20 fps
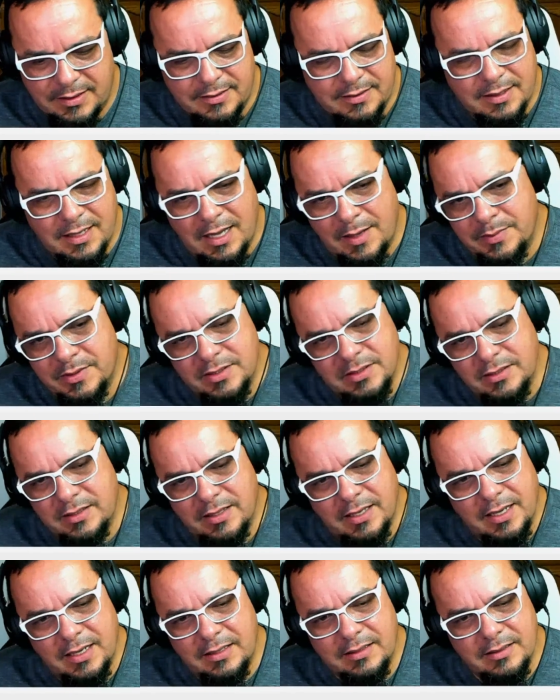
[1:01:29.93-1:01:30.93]
absolutely
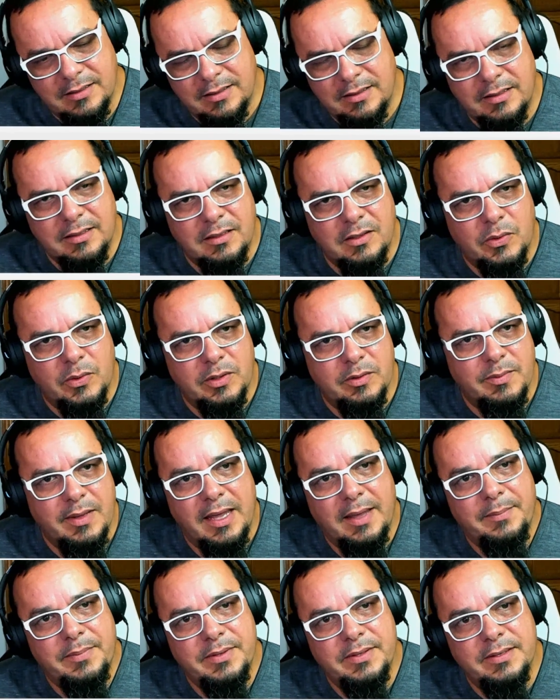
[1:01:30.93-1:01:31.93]
hate dealing with
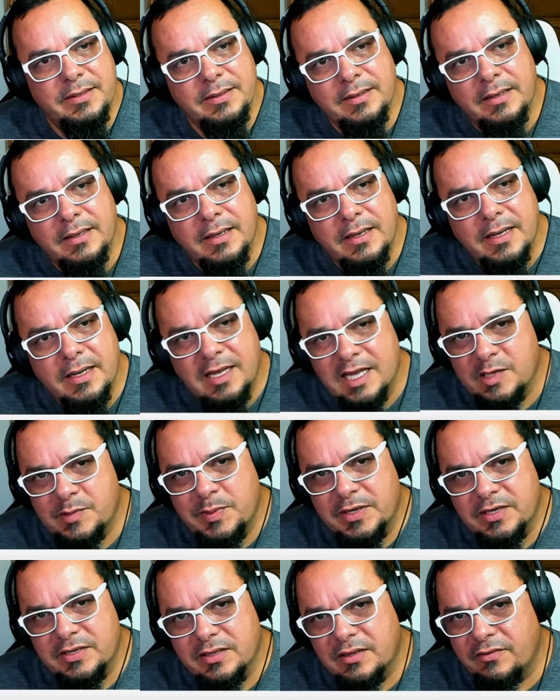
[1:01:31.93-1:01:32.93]
maps,
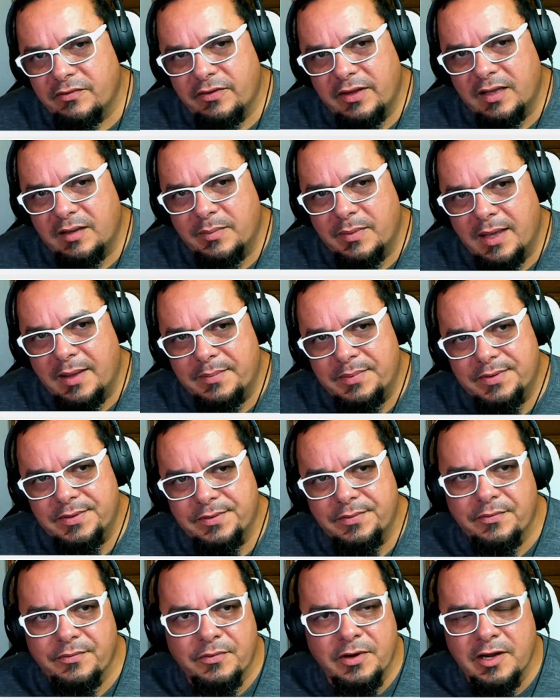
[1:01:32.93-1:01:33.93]
especially fake
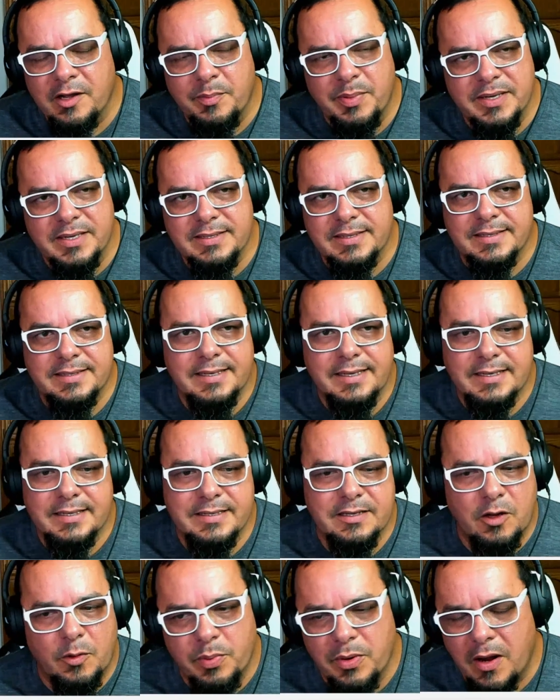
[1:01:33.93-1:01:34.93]
maps. Real businesses,
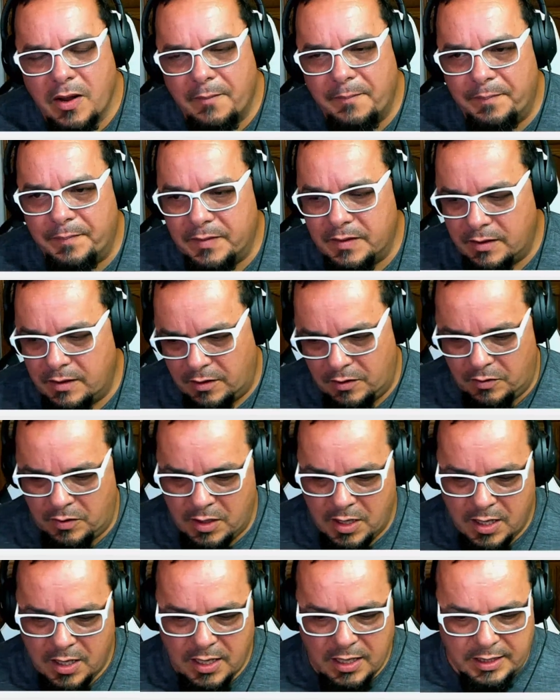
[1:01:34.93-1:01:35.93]
no problem.
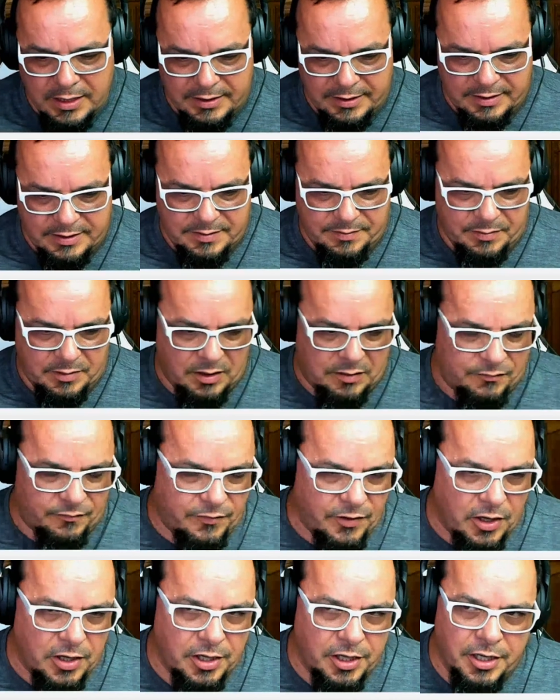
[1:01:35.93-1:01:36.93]
Get some good
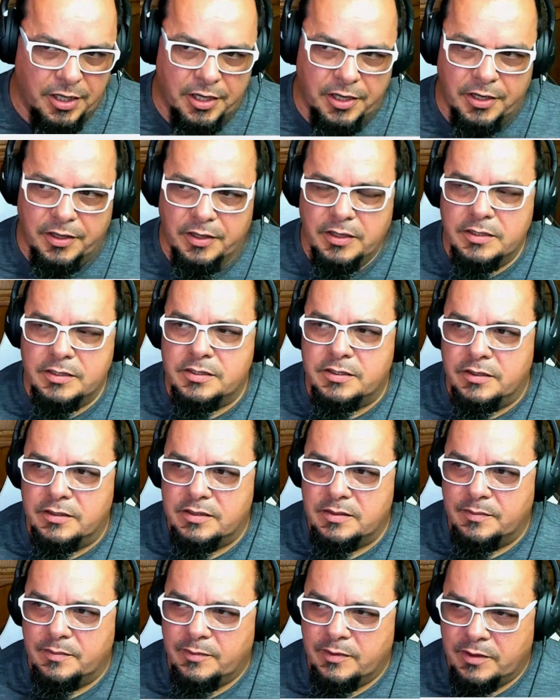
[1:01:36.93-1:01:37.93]
photos, do
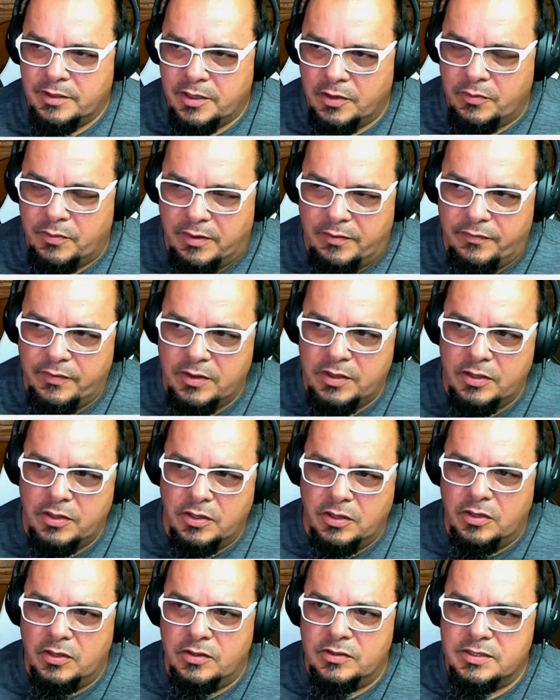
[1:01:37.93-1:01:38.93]
some good
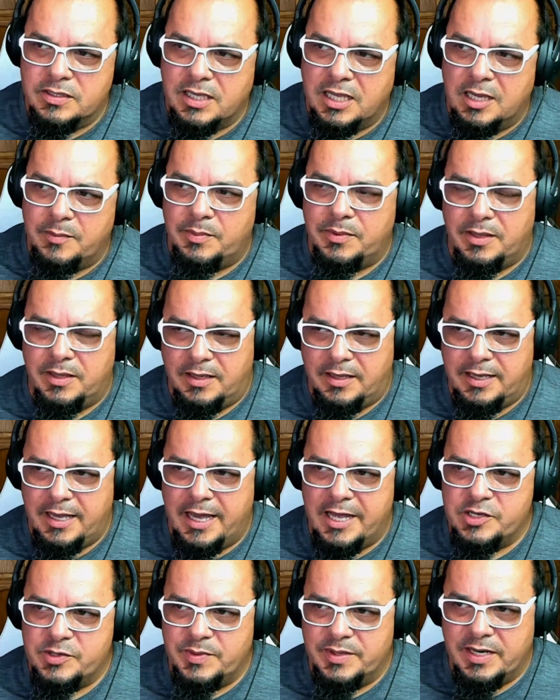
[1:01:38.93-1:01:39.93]
reviews, keep the
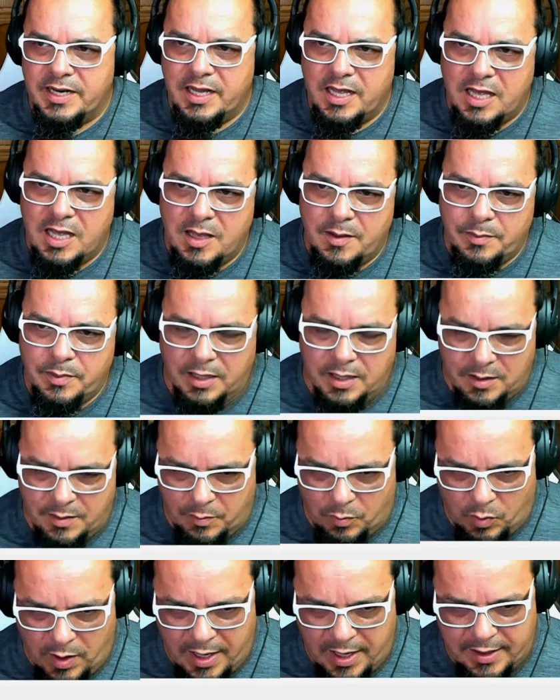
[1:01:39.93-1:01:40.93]
engagement up, get
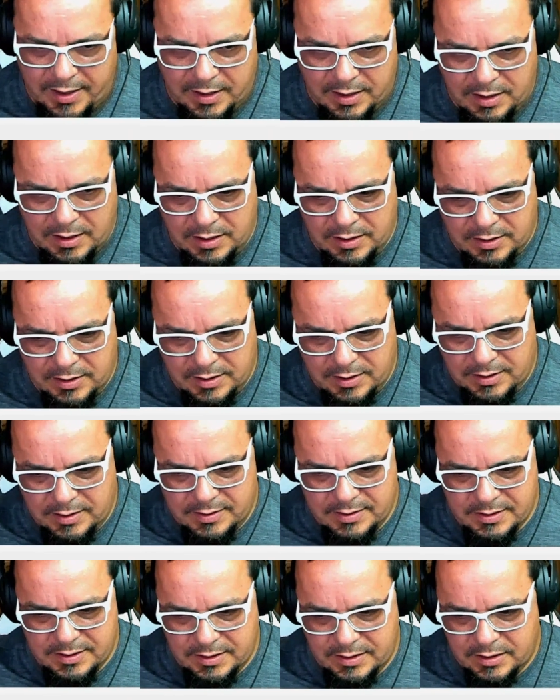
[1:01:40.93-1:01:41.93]
them ranking, and then the
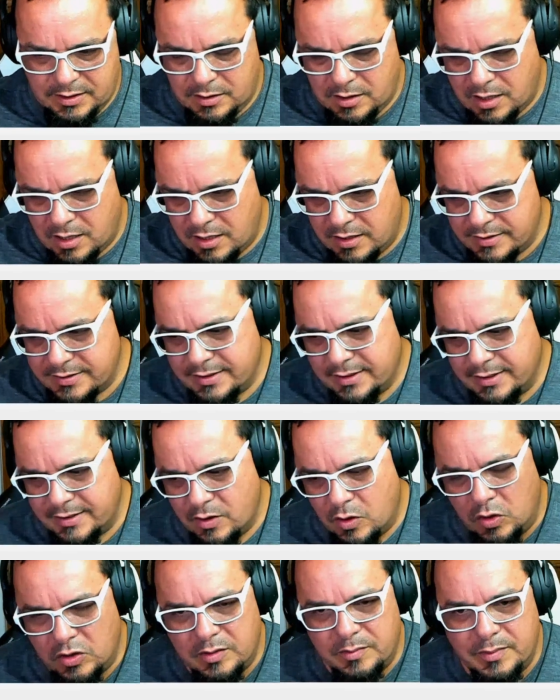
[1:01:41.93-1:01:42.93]
CTR is going to
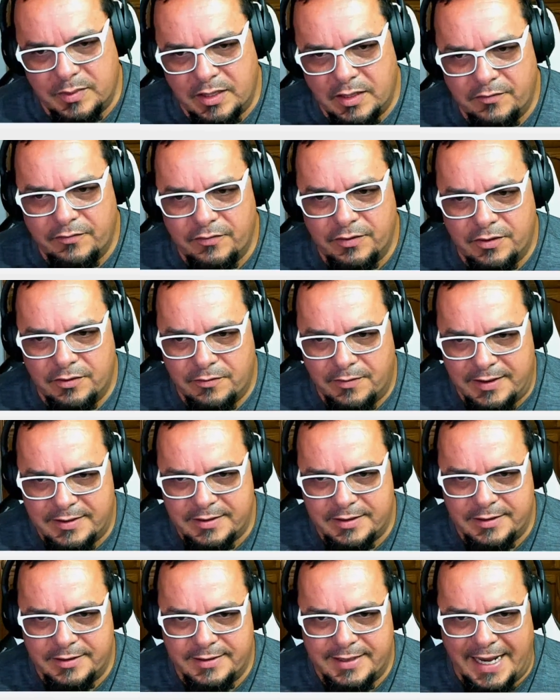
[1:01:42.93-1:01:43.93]
hold them there for the
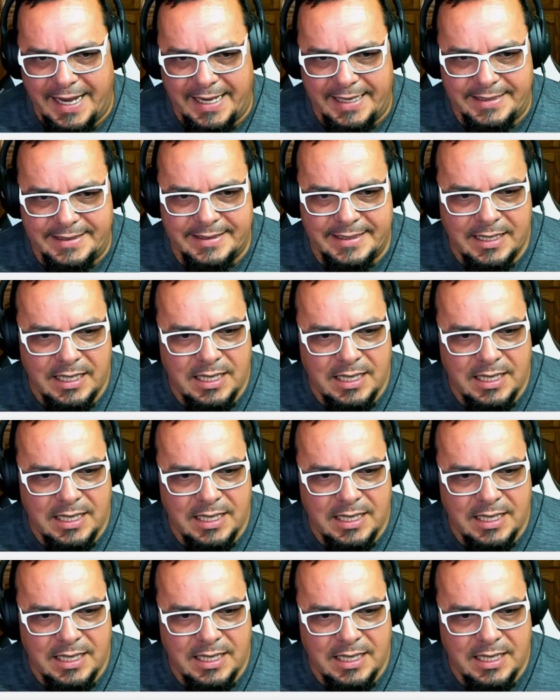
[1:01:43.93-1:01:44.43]
rest of your days